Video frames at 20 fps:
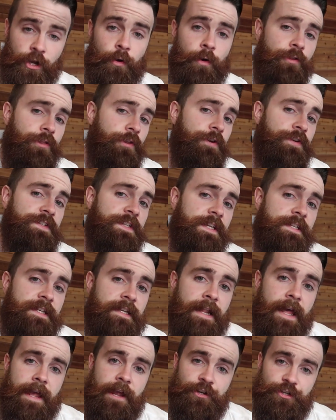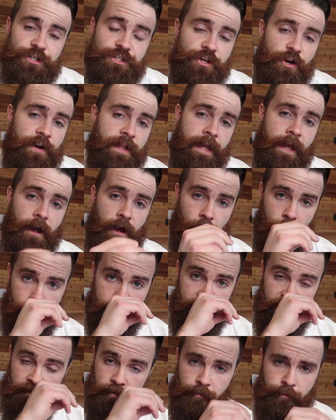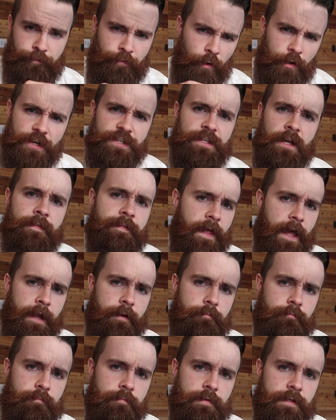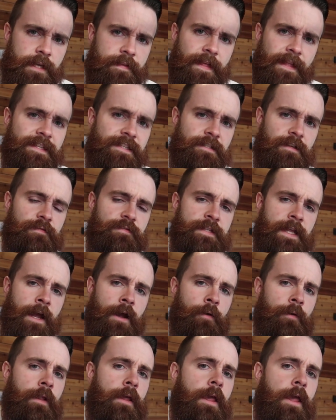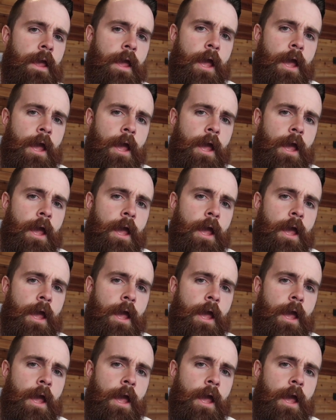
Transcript: you're going through your CCNA, you're just starting out, focus on that. Get that stuff down.